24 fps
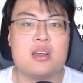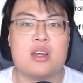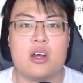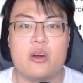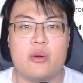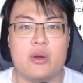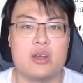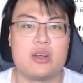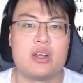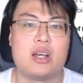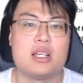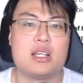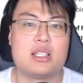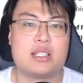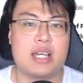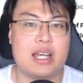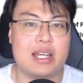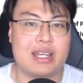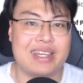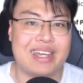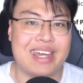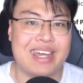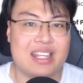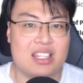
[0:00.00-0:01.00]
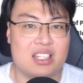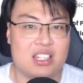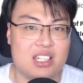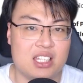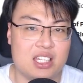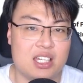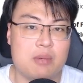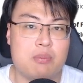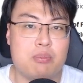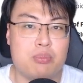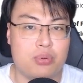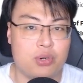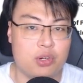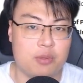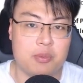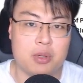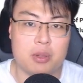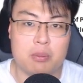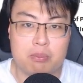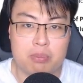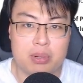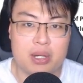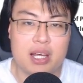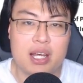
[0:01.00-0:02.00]
all right, you guys can get the
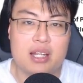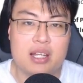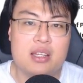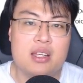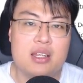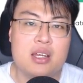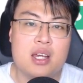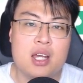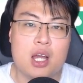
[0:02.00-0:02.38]
premium plan.